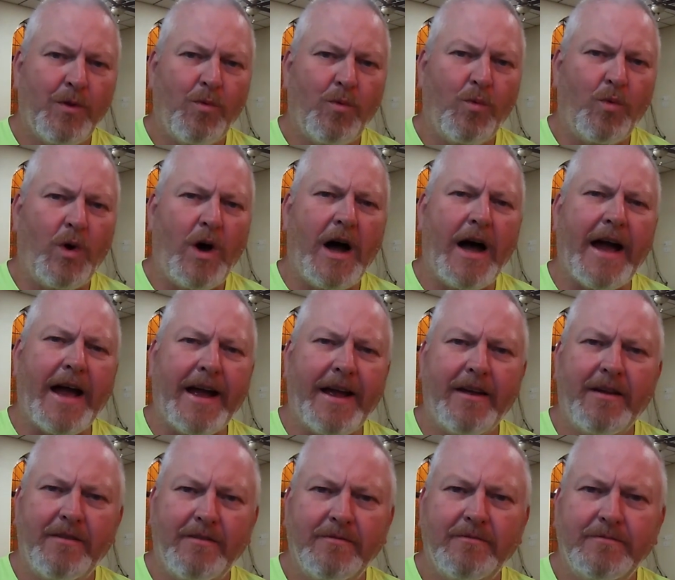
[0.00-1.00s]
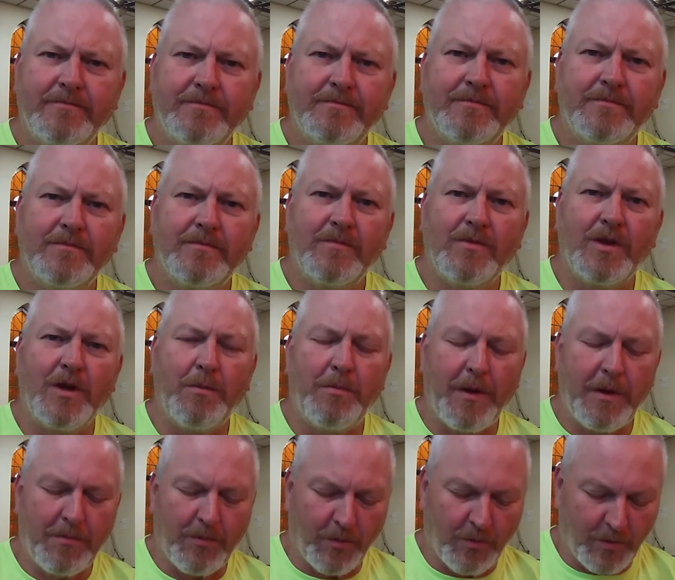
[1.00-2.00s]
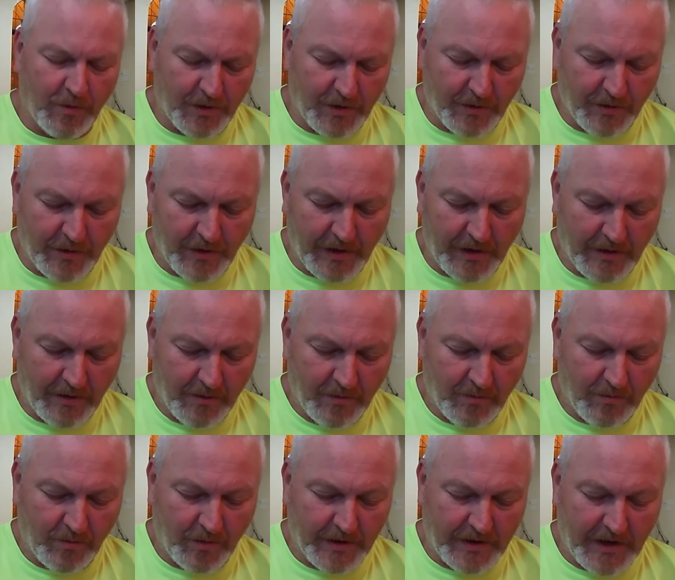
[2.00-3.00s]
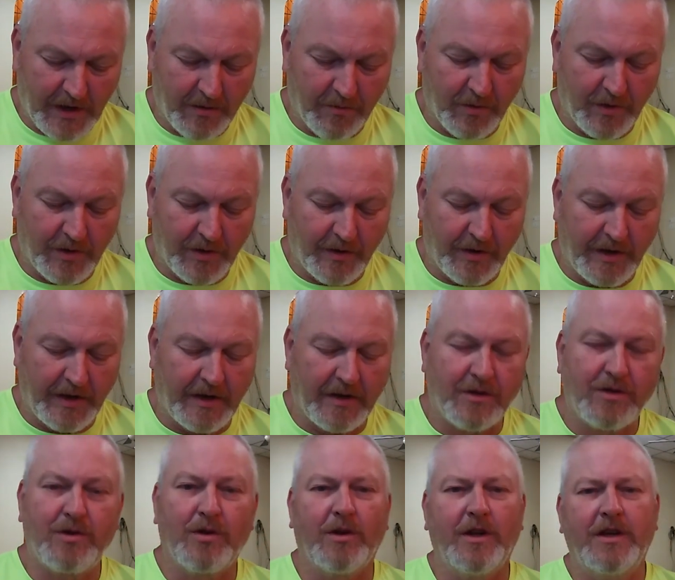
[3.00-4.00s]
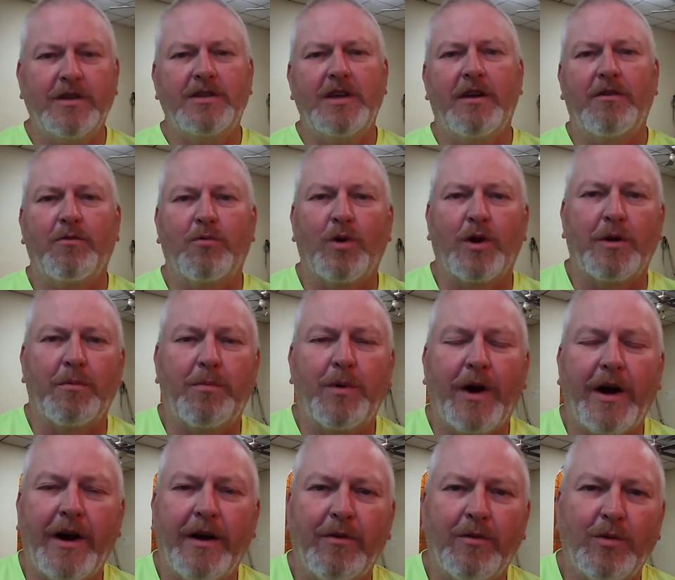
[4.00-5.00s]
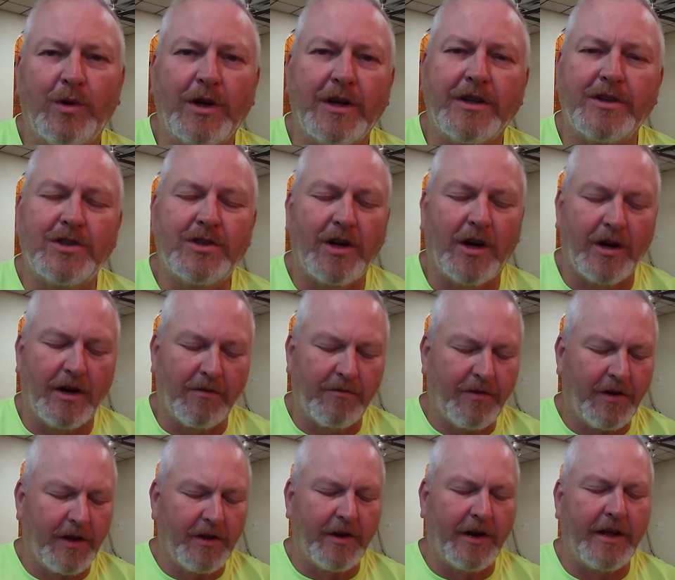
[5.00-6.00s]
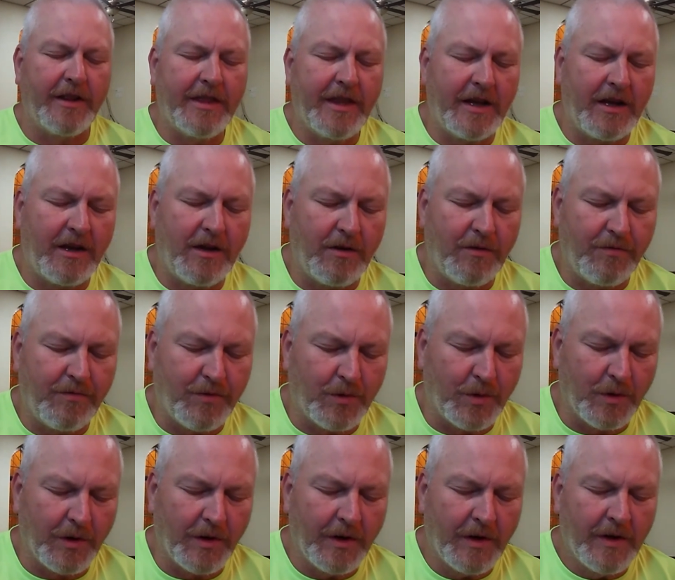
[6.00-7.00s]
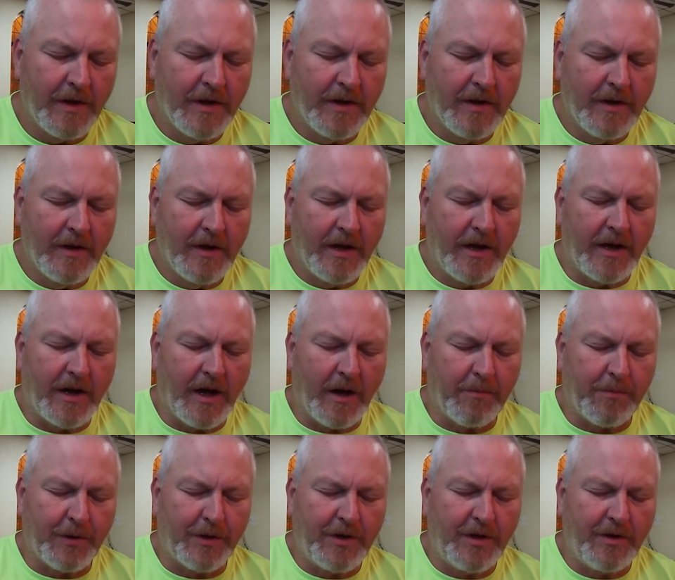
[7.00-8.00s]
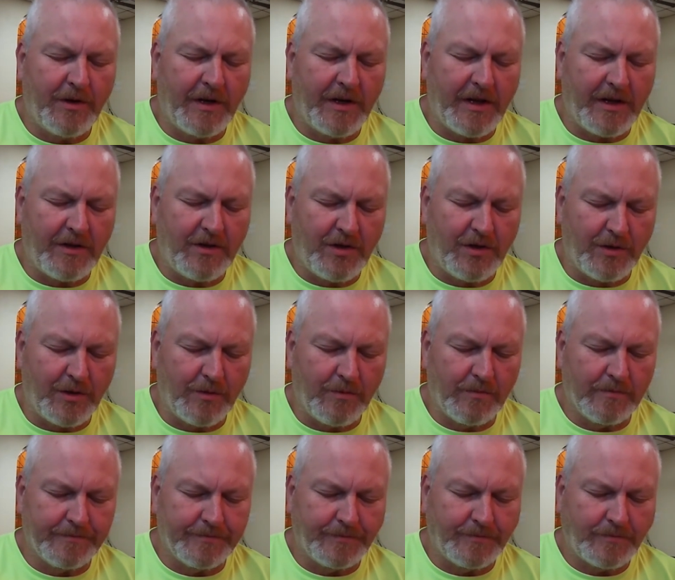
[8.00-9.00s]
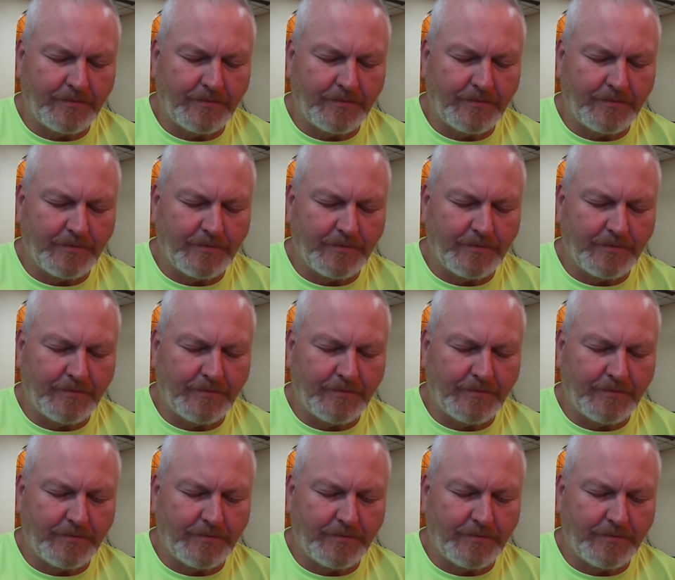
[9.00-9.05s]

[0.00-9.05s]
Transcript: why the people were doing what they were doing. And so let's have a word of prayer and we'll get started. Father, I thank you for an opportunity to